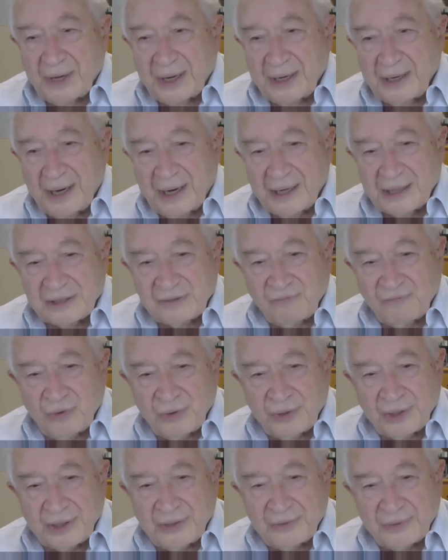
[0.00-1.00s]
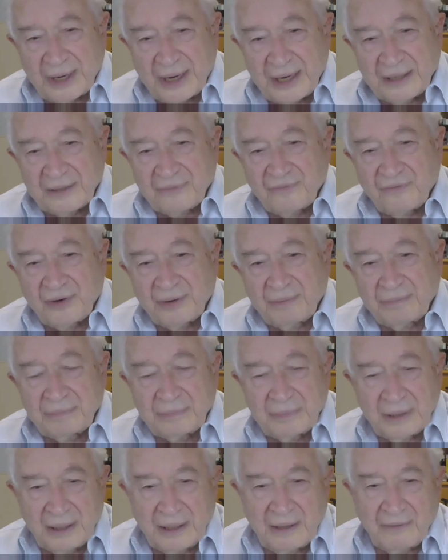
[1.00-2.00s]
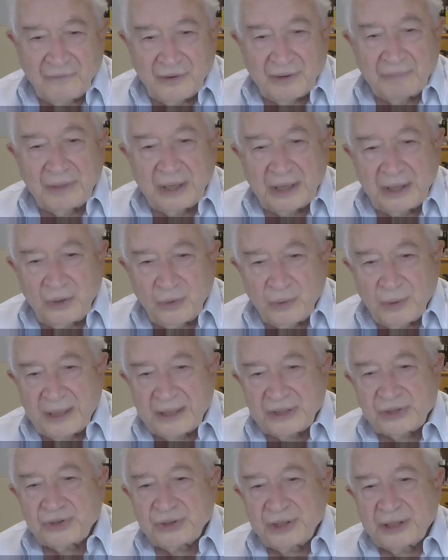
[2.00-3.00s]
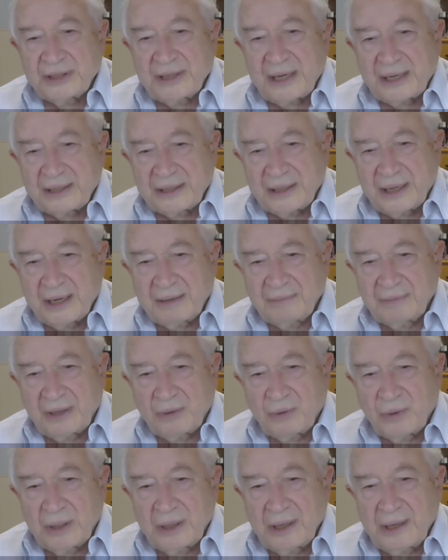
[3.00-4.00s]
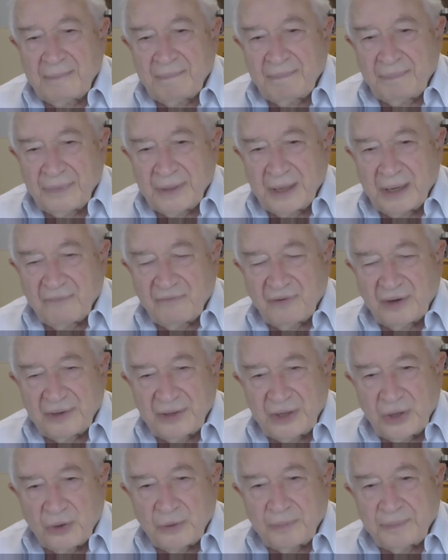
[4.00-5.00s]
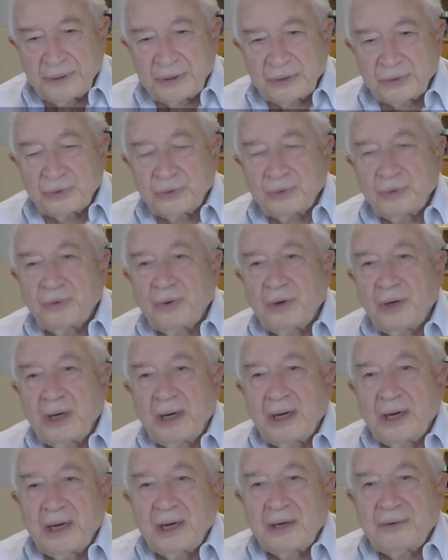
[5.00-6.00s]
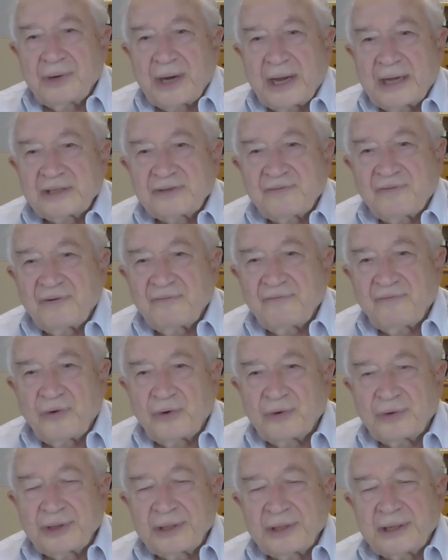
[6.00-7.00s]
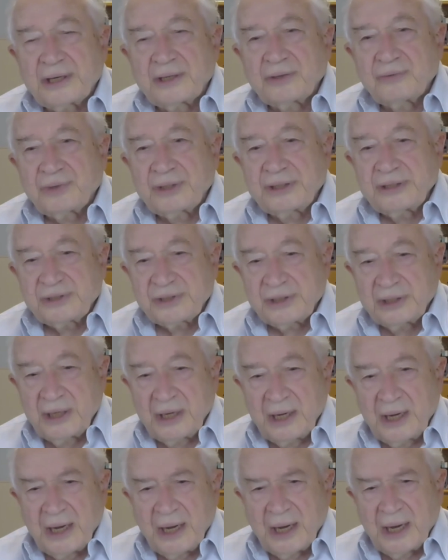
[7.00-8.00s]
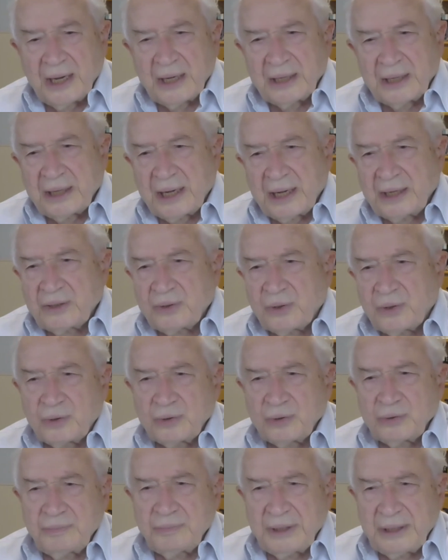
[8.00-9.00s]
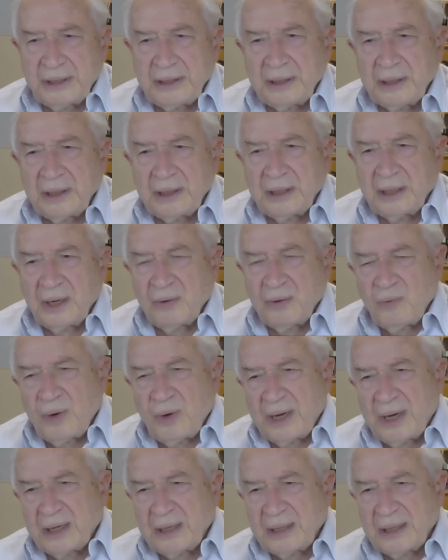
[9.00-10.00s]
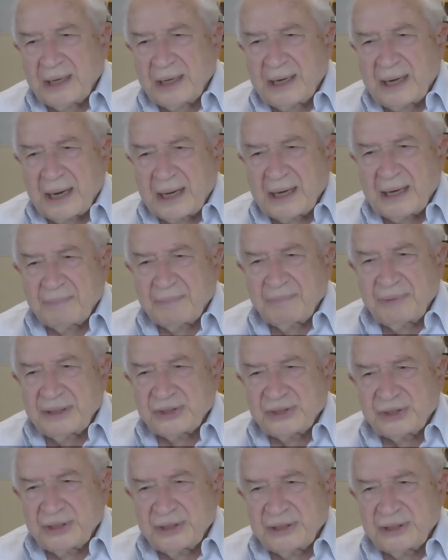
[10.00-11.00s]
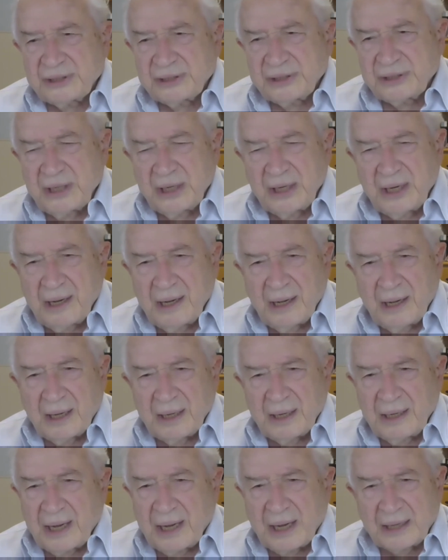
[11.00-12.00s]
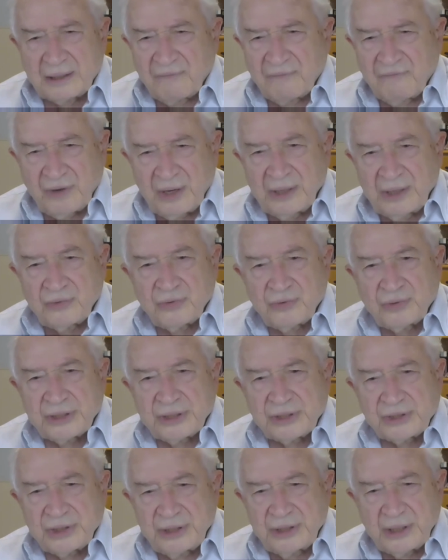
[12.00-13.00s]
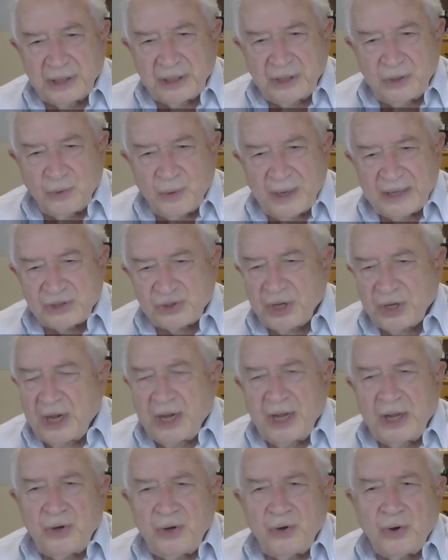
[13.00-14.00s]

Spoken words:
I asked for a grant from the US. At that time, they were very open to grants from foreign countries. And they told me, well, cannabis is not of interest in the US.